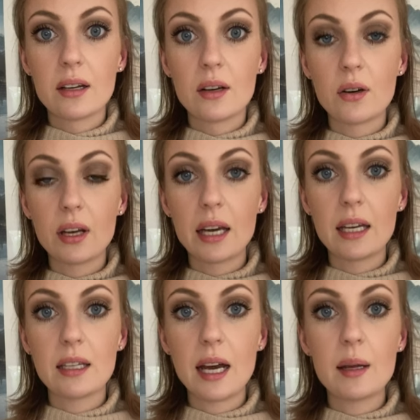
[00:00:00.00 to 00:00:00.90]

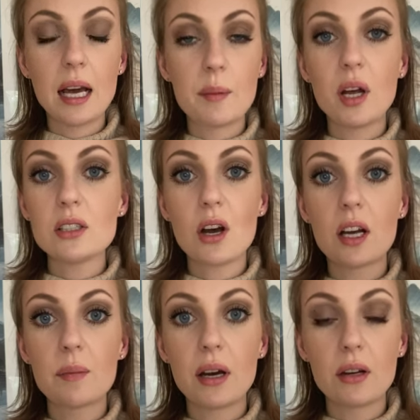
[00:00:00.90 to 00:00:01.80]
Okay? And I'm not talking
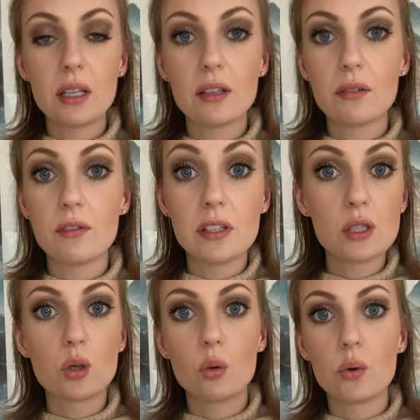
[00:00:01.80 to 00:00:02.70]
about in the
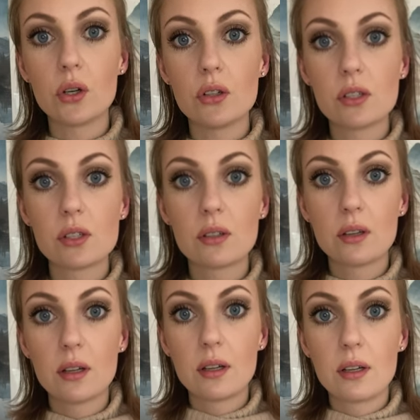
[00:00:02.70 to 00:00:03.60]
physical world.
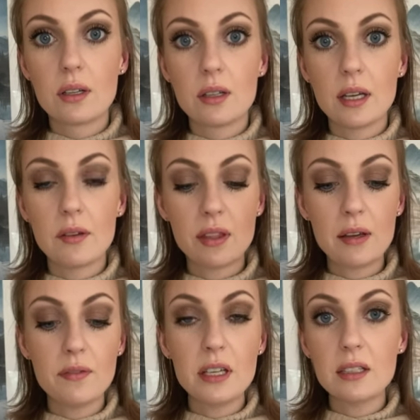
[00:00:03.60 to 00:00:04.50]
If they
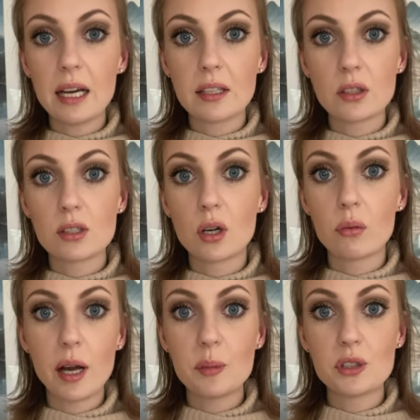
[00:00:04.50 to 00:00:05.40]
feel like there's
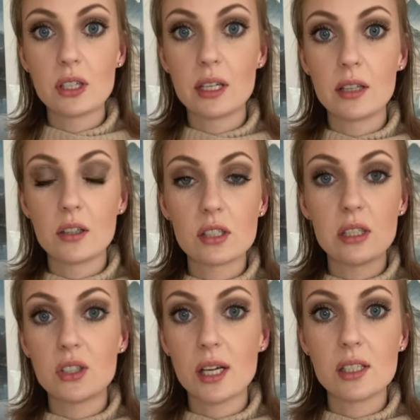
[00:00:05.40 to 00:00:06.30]
corruption and there's
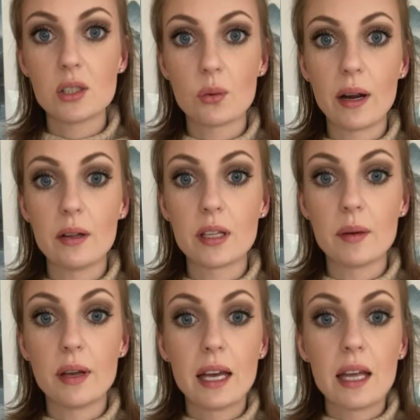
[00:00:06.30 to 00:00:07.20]
injustice around them,
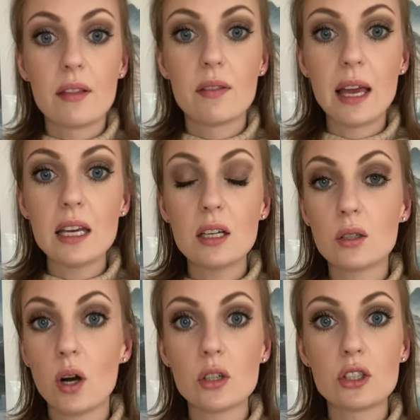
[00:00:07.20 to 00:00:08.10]
they can
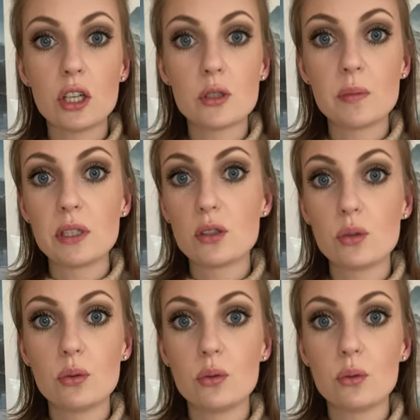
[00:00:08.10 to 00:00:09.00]
call judgment
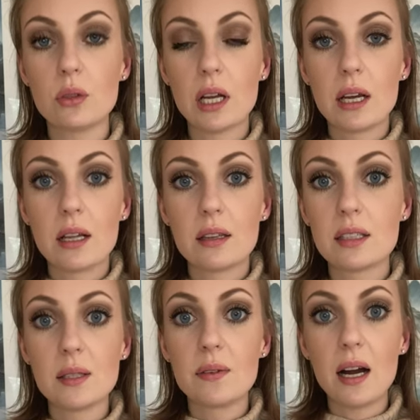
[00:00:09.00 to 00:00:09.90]
to the
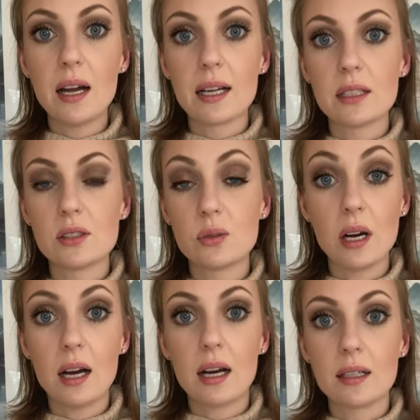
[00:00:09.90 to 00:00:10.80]
divine, to
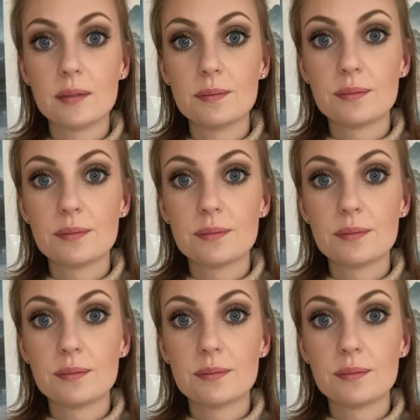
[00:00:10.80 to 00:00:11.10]
God.